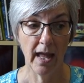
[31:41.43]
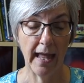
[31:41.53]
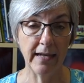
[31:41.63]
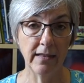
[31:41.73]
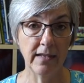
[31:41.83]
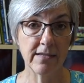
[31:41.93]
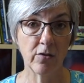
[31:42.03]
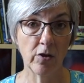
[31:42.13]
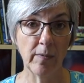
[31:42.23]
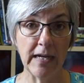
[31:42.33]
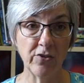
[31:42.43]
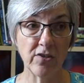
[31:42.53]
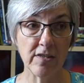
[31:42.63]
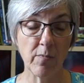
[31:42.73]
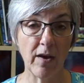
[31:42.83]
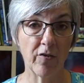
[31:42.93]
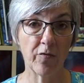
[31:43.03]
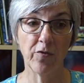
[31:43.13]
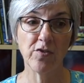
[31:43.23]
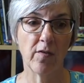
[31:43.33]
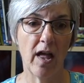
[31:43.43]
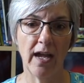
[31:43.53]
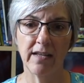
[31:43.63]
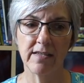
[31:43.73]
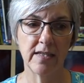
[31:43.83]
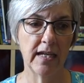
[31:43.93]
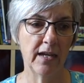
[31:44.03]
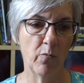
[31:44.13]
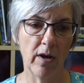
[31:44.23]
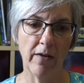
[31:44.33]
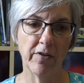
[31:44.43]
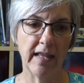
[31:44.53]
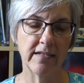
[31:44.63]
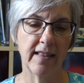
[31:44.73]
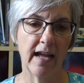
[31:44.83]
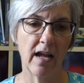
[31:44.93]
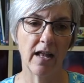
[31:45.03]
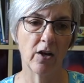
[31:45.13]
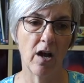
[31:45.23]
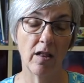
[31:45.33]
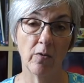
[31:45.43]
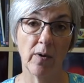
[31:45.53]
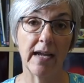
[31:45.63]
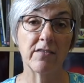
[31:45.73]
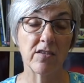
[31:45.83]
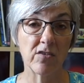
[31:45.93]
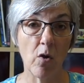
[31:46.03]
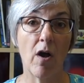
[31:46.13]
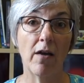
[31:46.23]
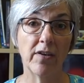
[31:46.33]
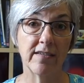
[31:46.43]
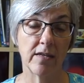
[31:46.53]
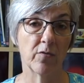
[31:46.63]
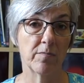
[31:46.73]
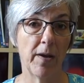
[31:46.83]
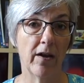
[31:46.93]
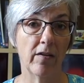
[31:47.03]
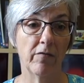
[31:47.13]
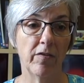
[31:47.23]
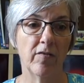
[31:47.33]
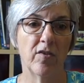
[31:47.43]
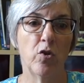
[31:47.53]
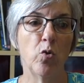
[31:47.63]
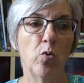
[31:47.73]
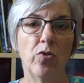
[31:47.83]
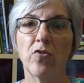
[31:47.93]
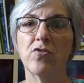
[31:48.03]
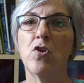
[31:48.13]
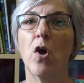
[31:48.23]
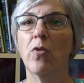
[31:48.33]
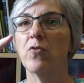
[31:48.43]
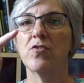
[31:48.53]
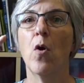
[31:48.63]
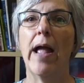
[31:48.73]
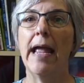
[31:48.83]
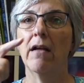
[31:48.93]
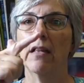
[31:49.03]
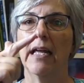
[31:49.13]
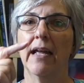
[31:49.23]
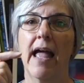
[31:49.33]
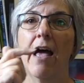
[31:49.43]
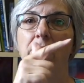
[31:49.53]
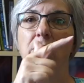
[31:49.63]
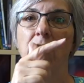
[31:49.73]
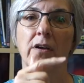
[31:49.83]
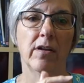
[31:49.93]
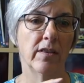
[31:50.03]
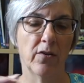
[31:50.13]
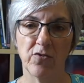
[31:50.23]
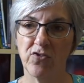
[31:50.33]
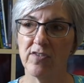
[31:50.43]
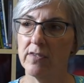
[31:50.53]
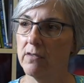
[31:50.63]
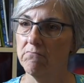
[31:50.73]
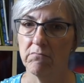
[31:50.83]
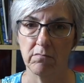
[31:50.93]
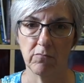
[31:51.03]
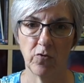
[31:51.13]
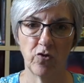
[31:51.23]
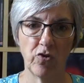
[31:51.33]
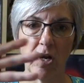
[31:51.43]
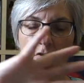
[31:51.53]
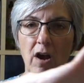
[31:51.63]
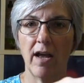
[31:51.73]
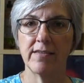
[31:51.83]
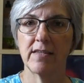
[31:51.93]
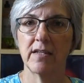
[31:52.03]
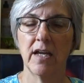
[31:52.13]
And in these Norwegian sweaters, first of all, I could see whenever they do that kind of color work, it's so obvious that it was parallel floats. There's no angling ever. It was just straight across.